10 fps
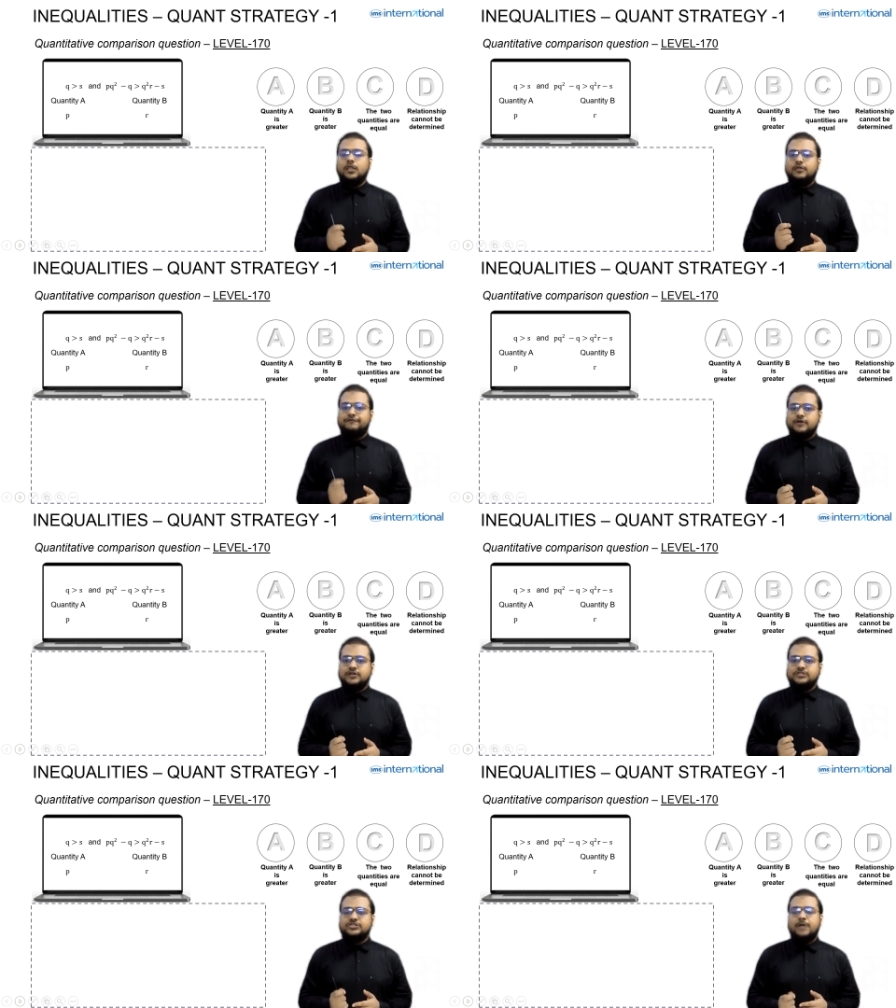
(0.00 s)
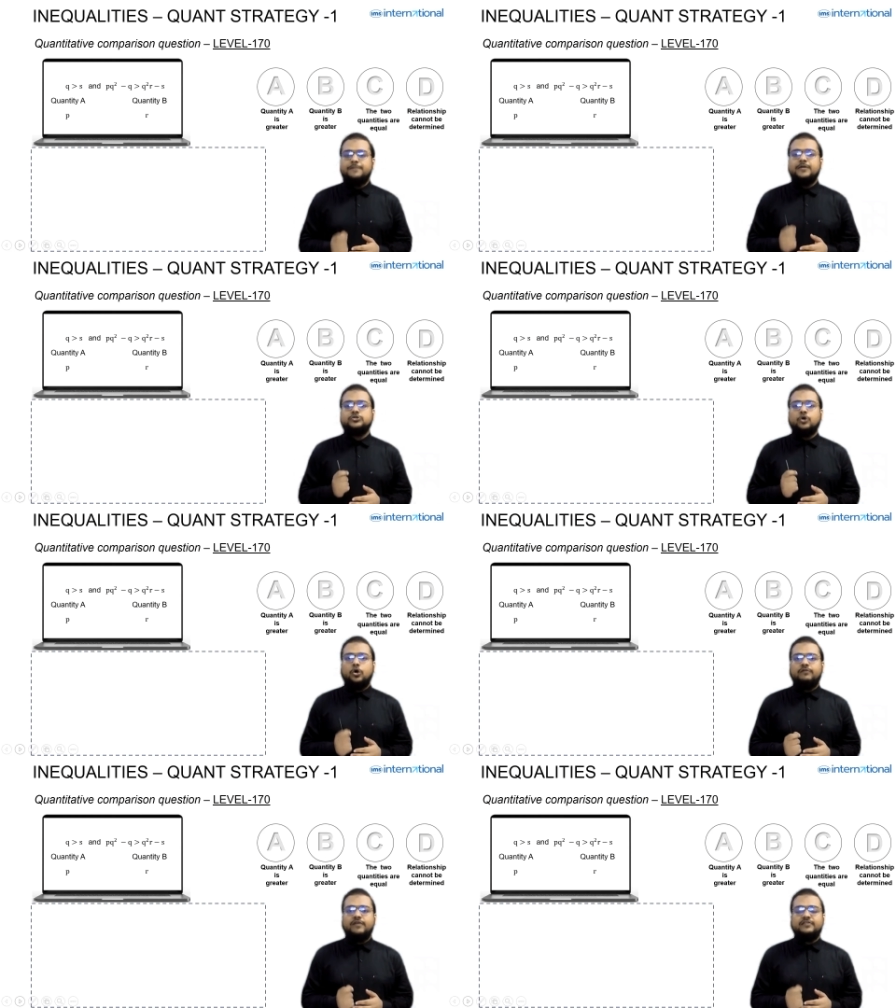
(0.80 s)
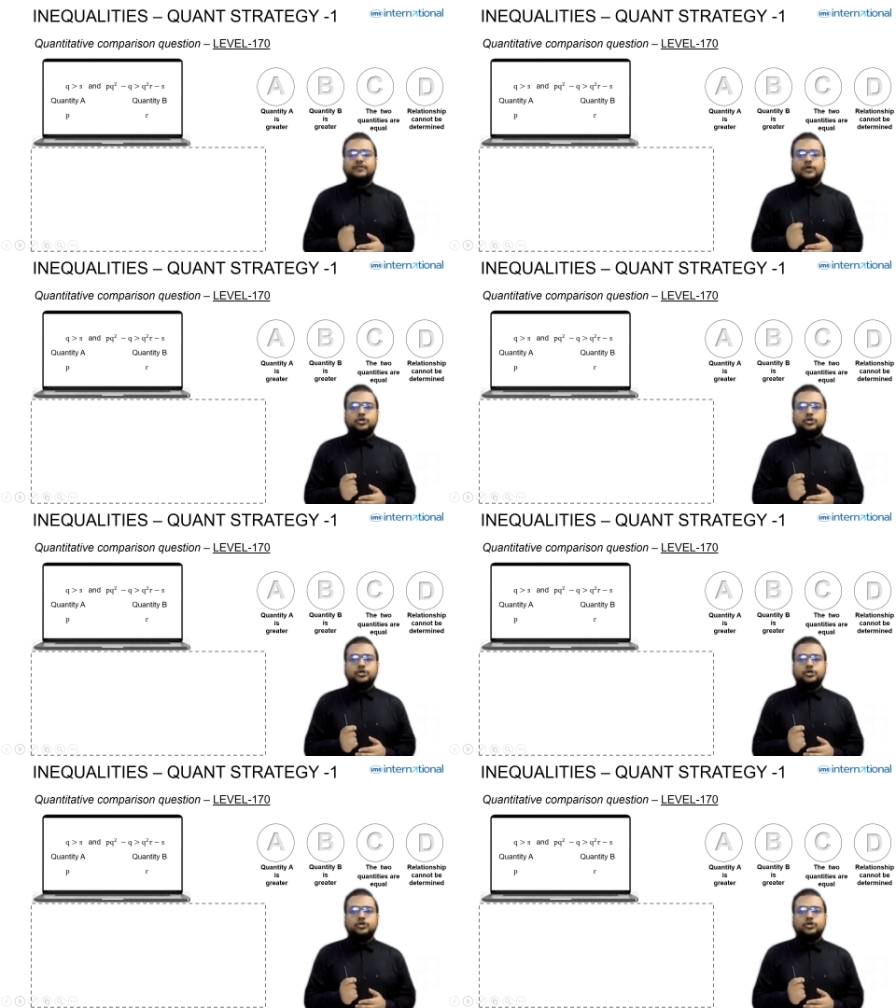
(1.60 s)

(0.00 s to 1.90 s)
The first step is always